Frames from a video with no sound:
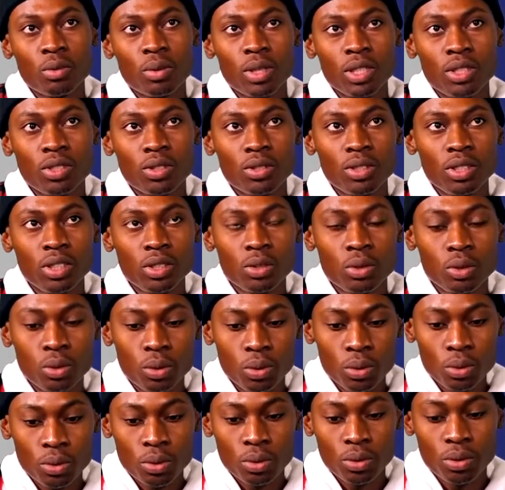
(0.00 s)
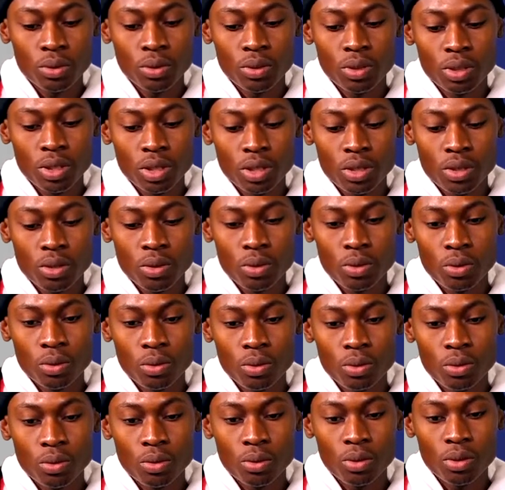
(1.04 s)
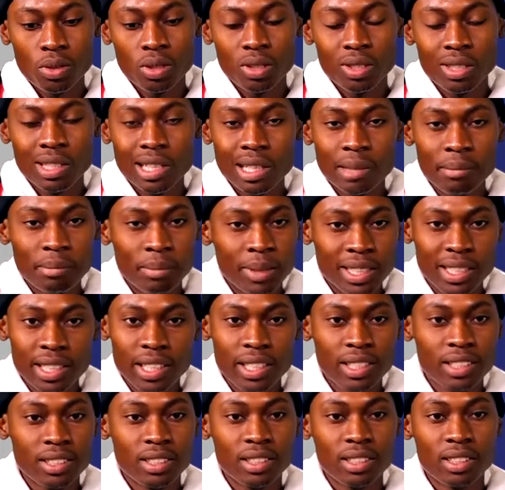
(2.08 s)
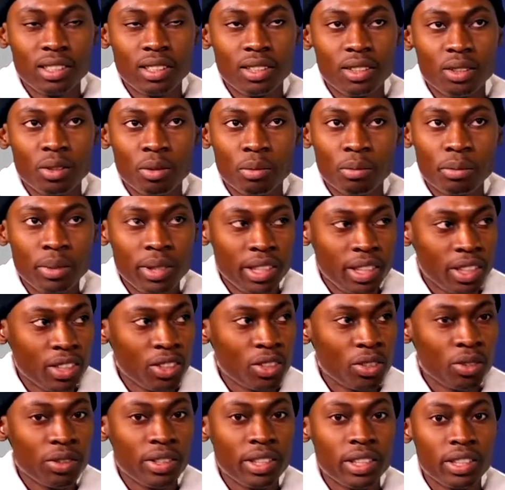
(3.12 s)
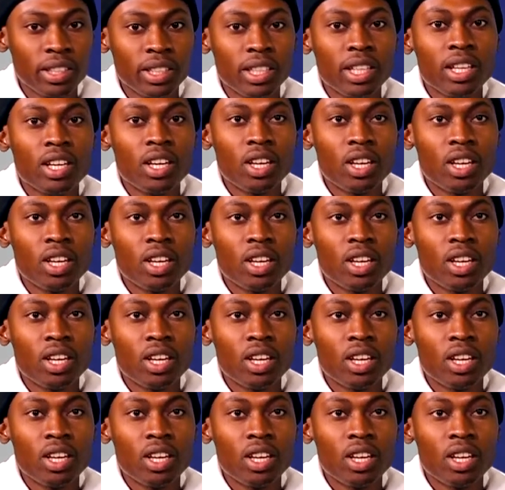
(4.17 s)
what you need to do is to not be lazy, don't be ignorant.